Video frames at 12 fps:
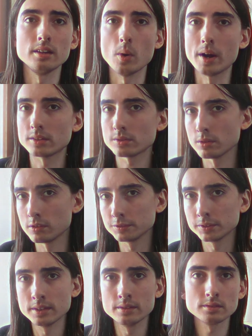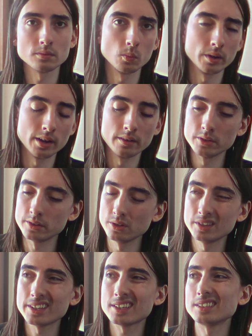ex-girlfriends and whatever, and
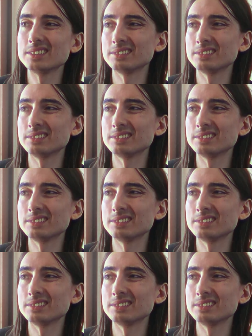you're like,